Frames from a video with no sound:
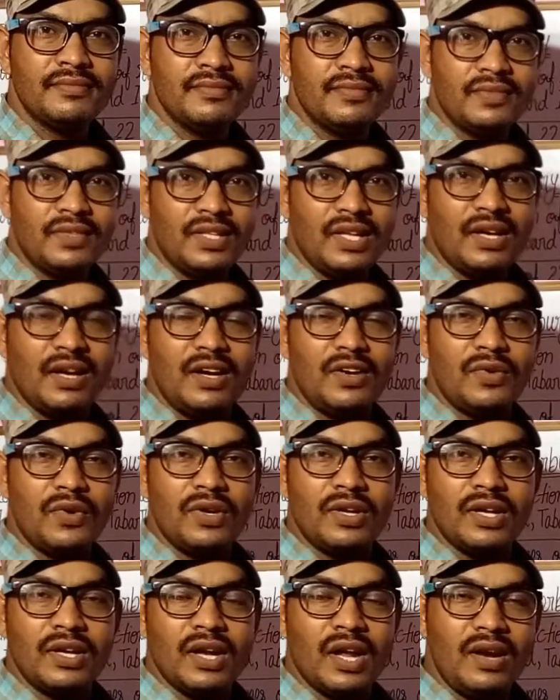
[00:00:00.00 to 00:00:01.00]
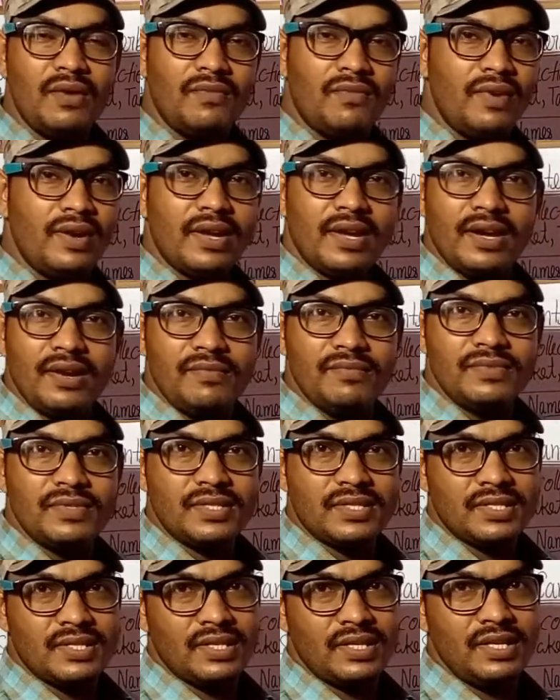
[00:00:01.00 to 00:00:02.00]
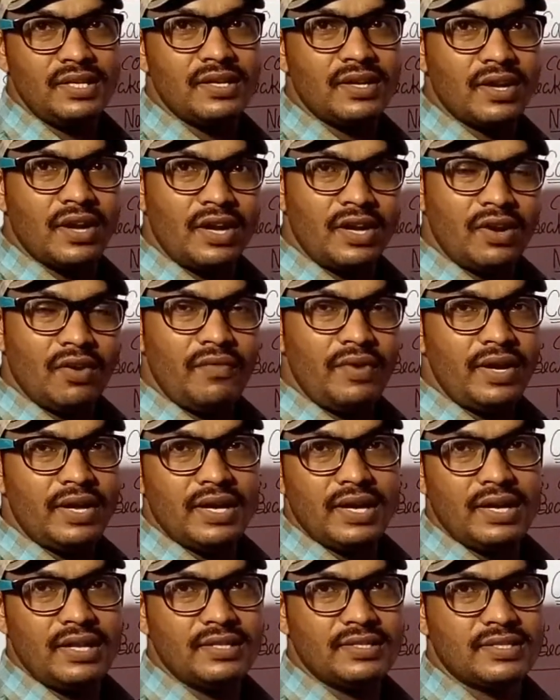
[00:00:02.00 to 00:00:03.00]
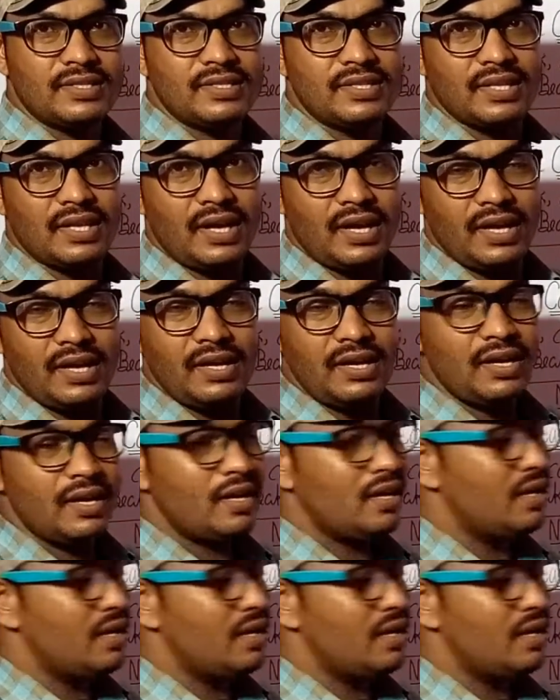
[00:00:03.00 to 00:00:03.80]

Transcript: There are 29 pilgrims in Canterbury Tales, and